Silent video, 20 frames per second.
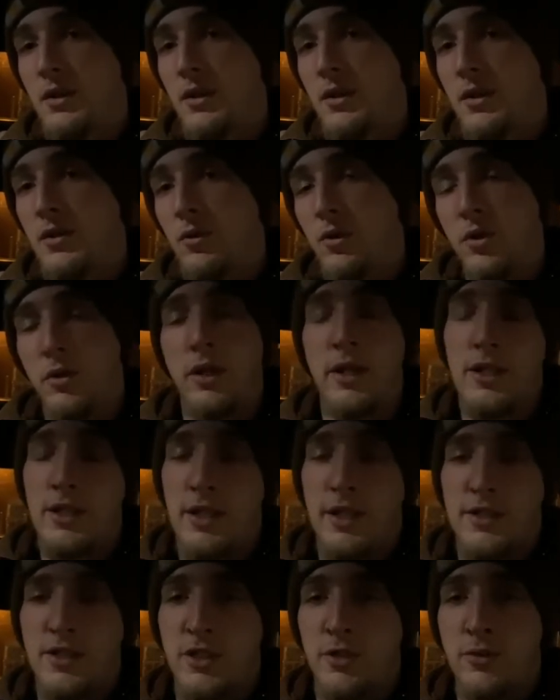were right
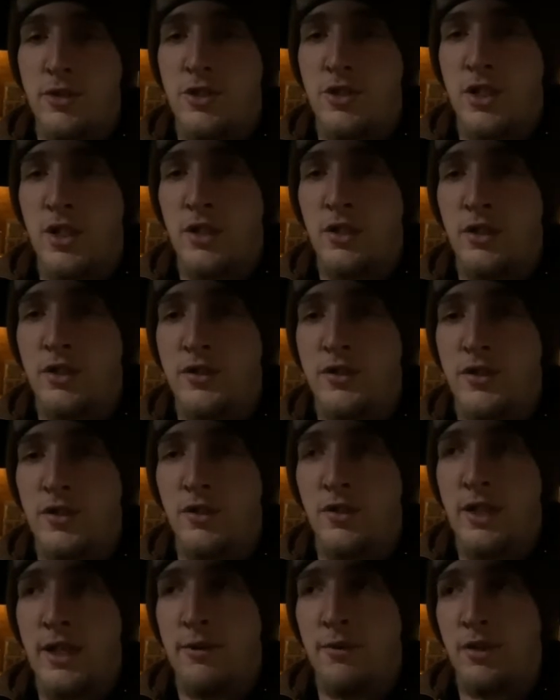next to each other,
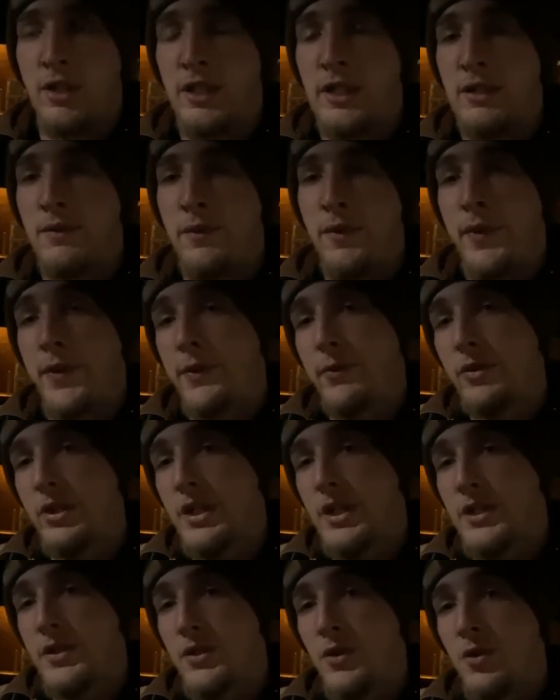so that would leave
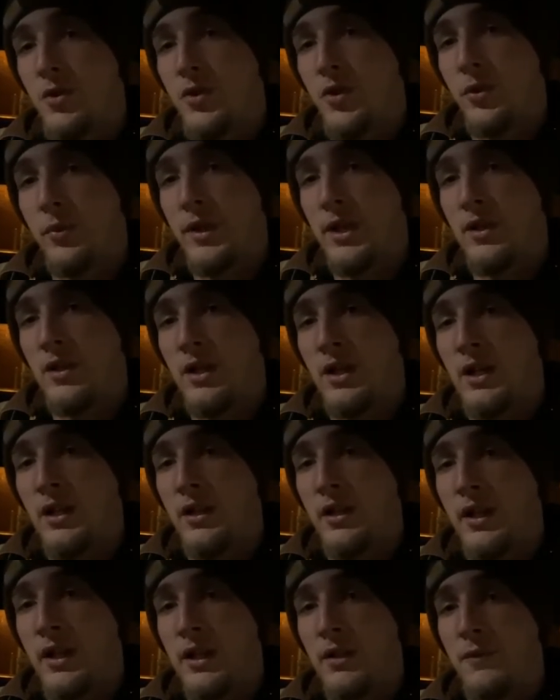three to hold the wheel
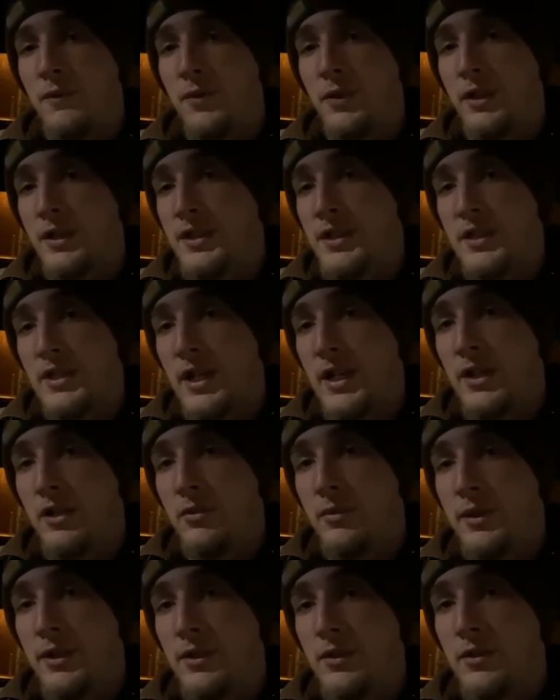on, and for this style
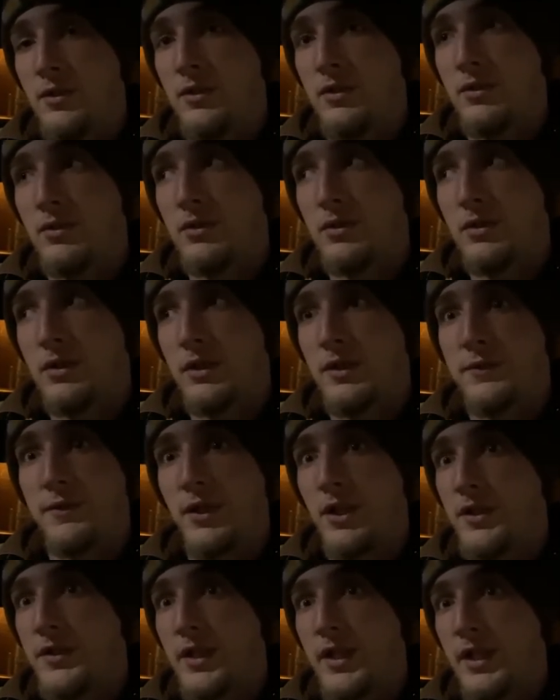wheel, as
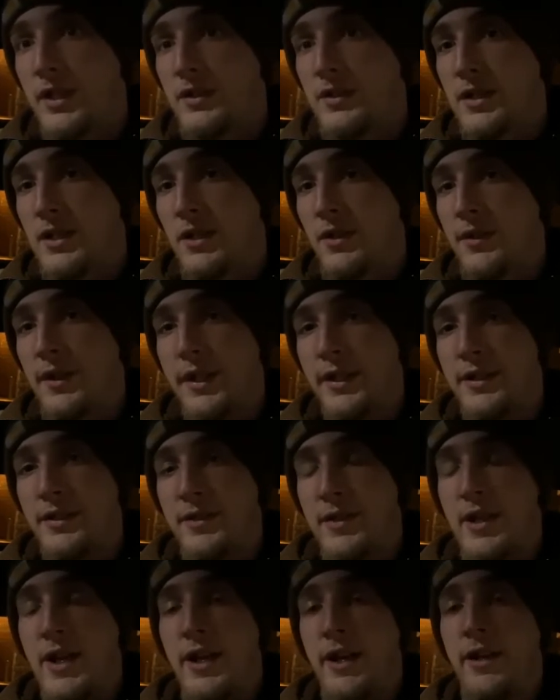far as I can tell, that is
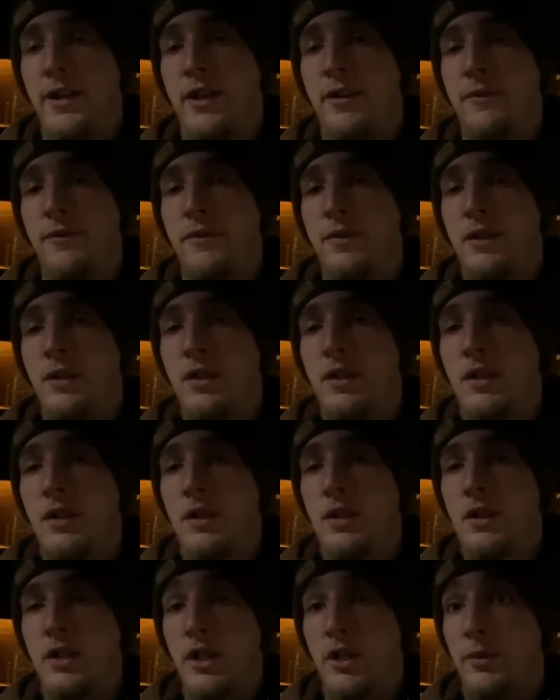not enough.
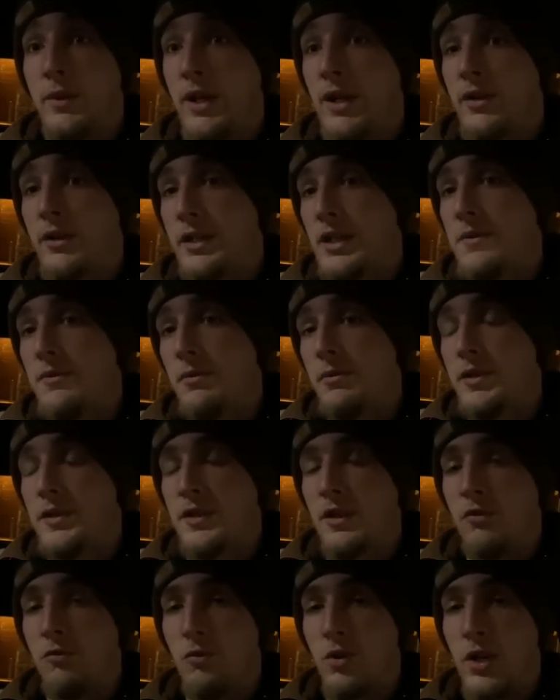In reality, even
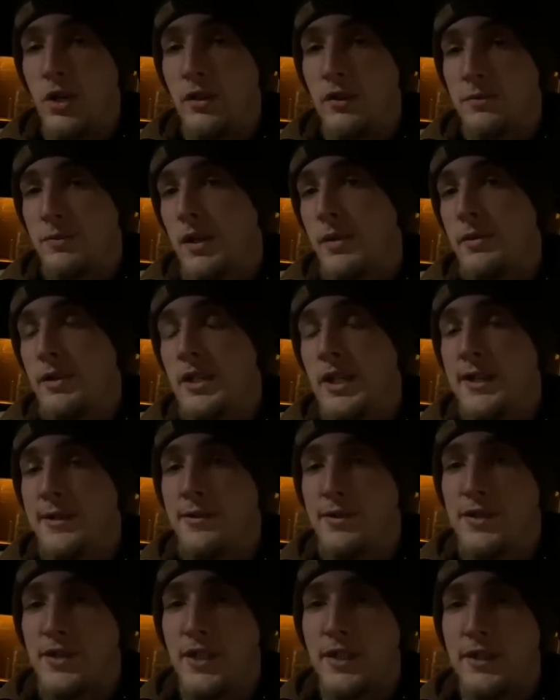missing one is probably
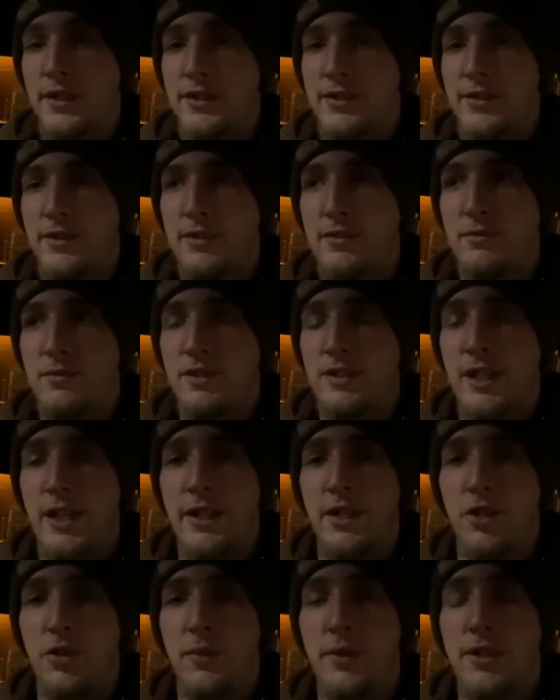dangerous on these
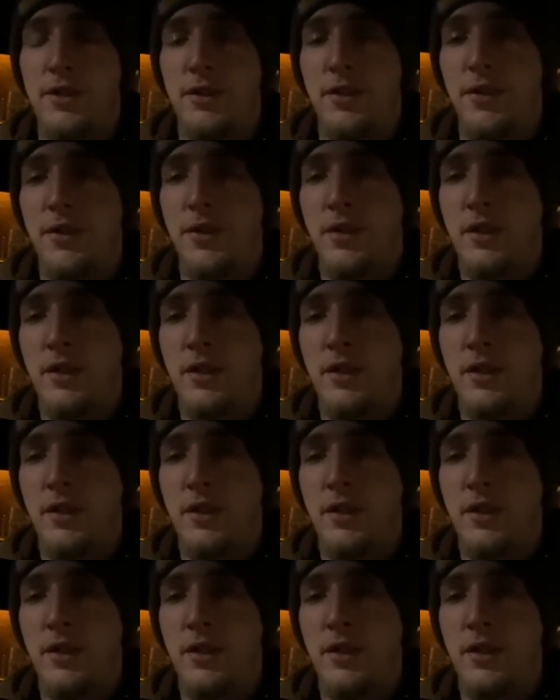style wheels.